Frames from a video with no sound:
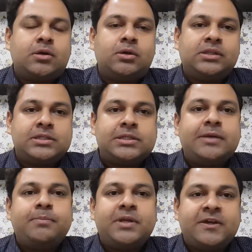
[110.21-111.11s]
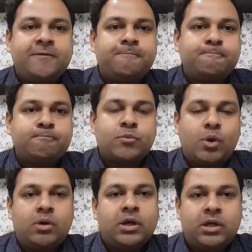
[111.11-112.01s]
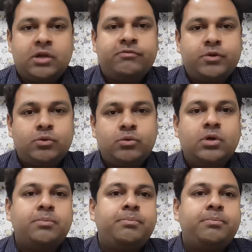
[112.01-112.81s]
on the same day or in a few